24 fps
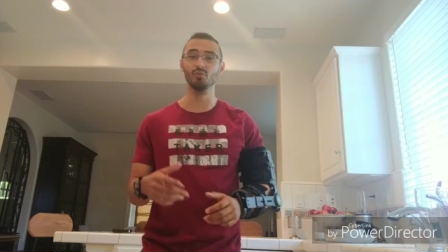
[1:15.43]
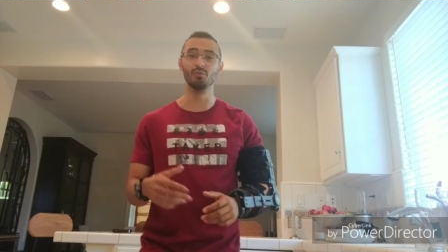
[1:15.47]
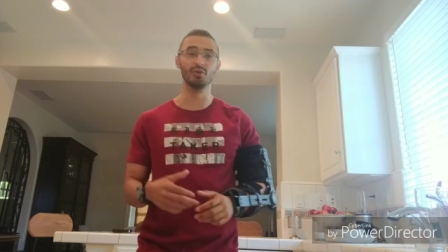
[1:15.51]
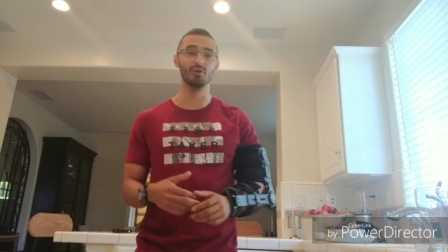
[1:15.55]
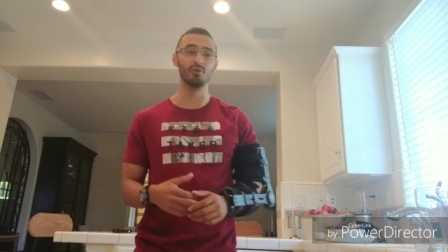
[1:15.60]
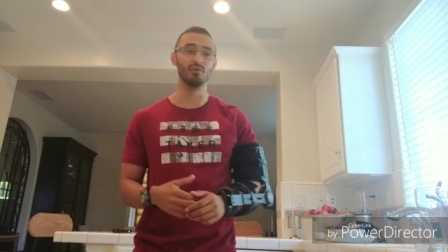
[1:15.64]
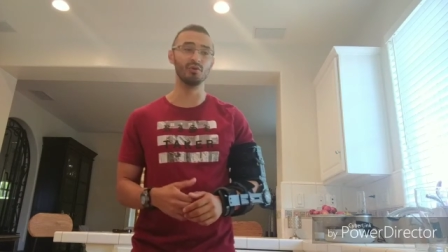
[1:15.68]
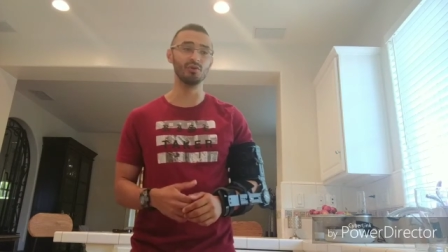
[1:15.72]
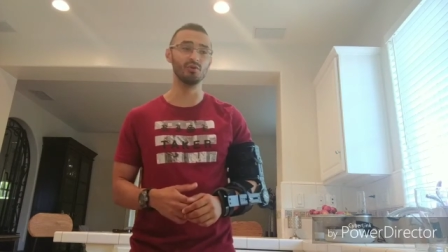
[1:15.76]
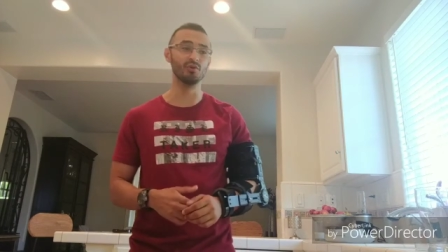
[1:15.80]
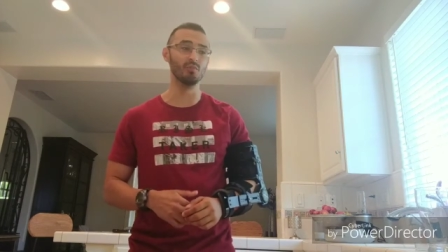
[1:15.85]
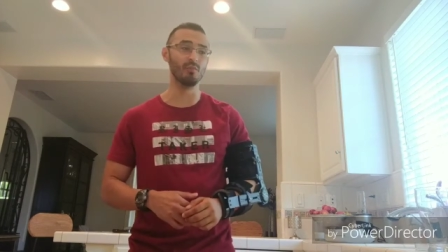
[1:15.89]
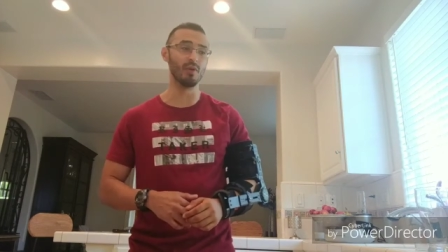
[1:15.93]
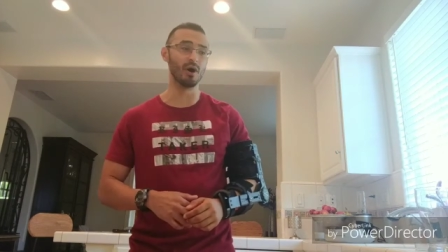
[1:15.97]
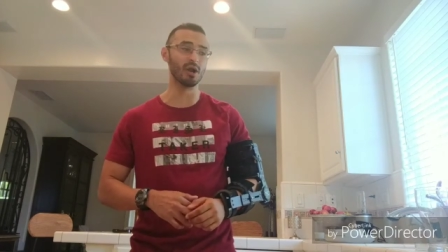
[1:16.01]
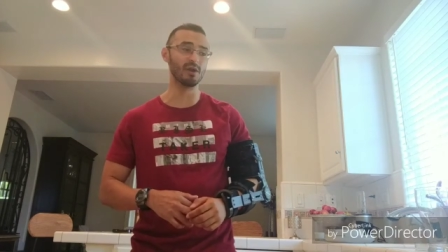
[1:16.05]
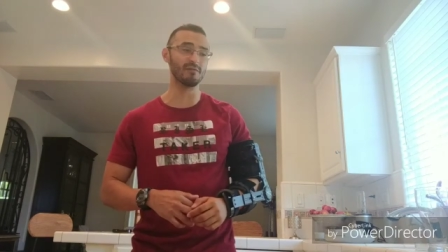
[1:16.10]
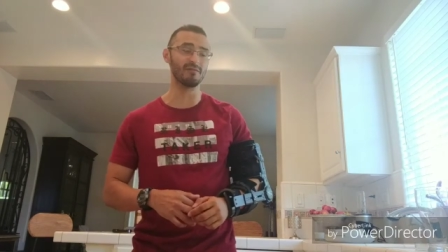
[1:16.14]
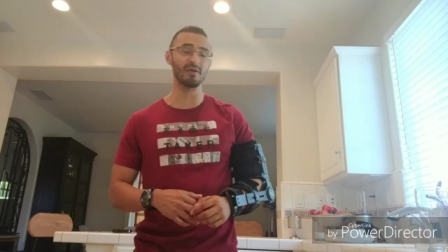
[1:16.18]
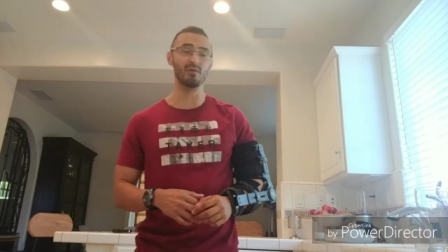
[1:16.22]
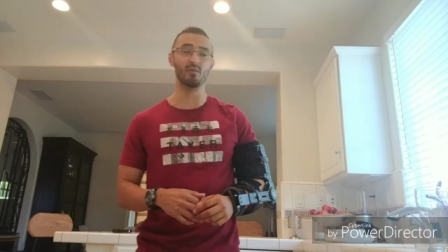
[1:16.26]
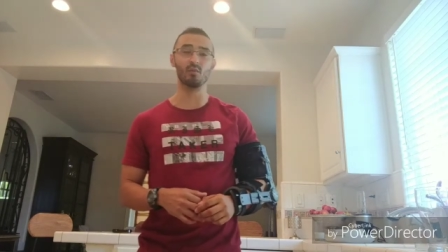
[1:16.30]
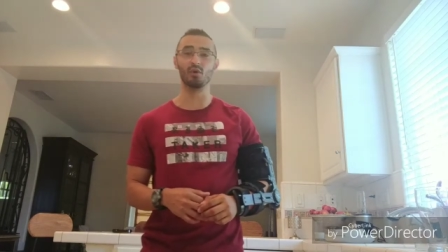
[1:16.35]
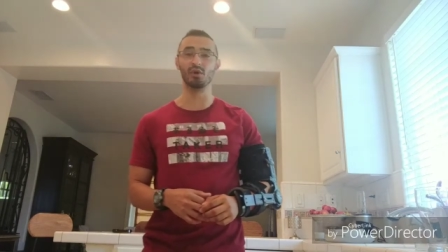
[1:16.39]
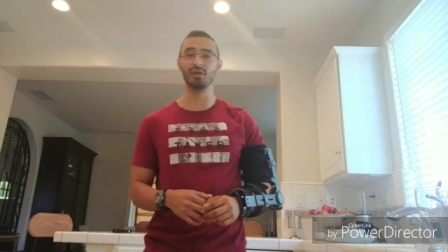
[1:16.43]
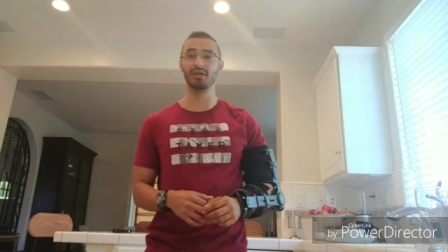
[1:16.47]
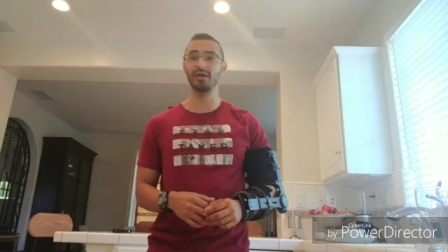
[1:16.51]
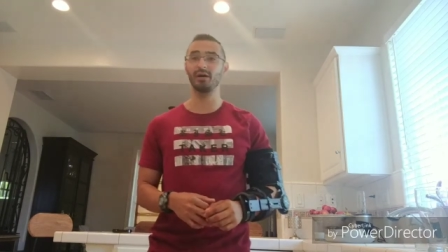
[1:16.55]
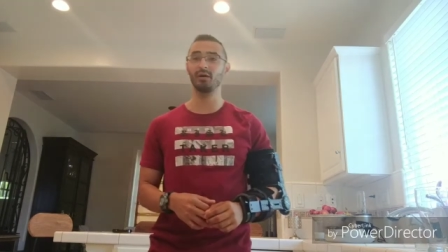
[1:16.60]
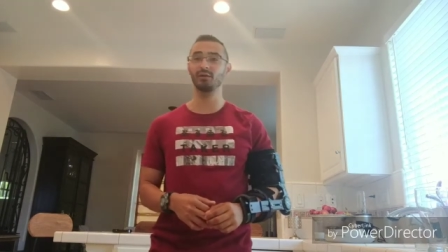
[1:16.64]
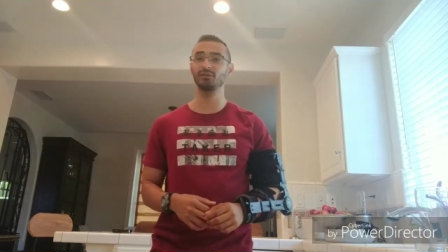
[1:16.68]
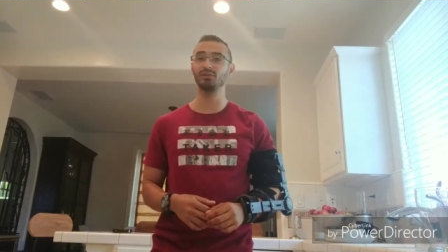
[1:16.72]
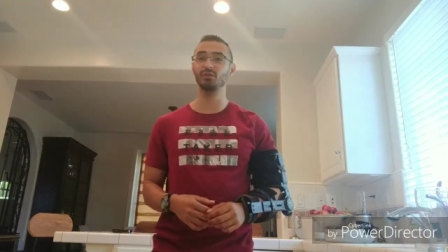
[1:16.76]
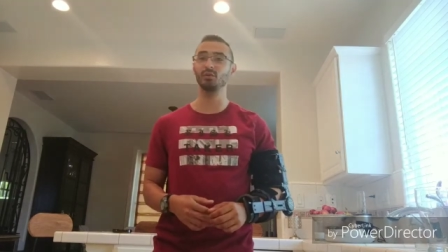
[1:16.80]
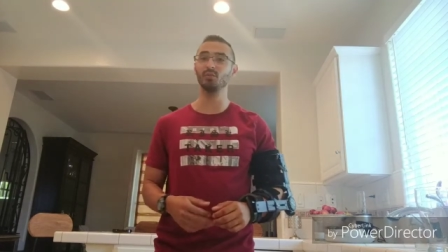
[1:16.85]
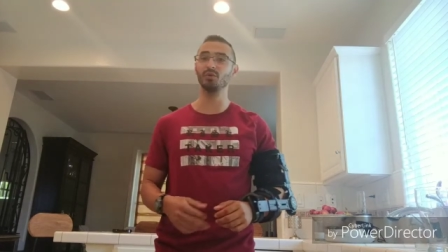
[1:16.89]
they do modified
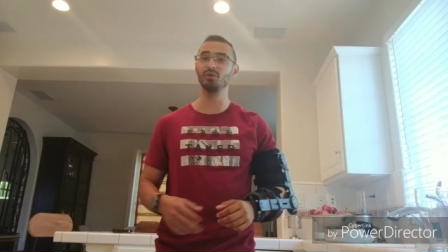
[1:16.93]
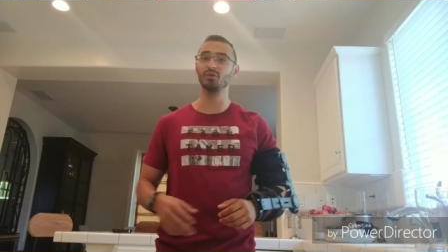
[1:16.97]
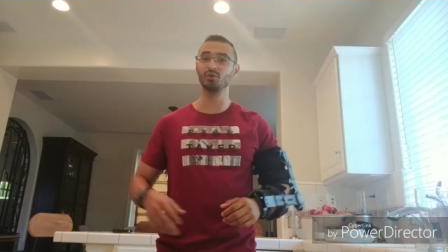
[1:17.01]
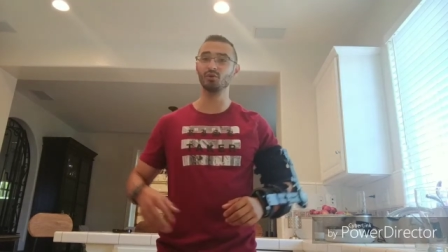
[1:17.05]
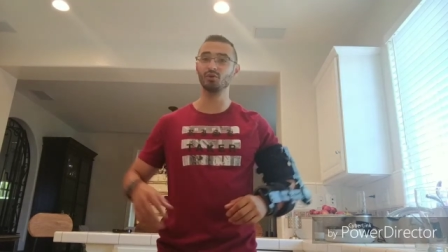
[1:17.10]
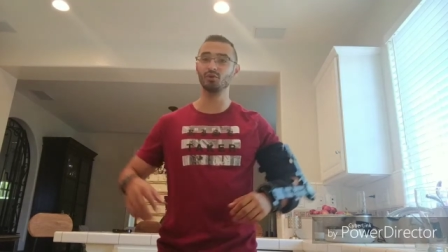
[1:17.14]
workouts with their